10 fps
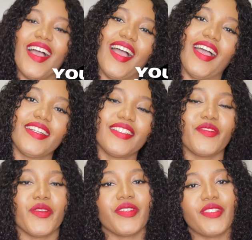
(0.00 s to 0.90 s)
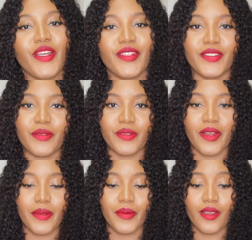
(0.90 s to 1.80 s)
And if you're a returning
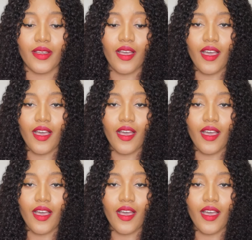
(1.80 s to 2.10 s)
subscriber,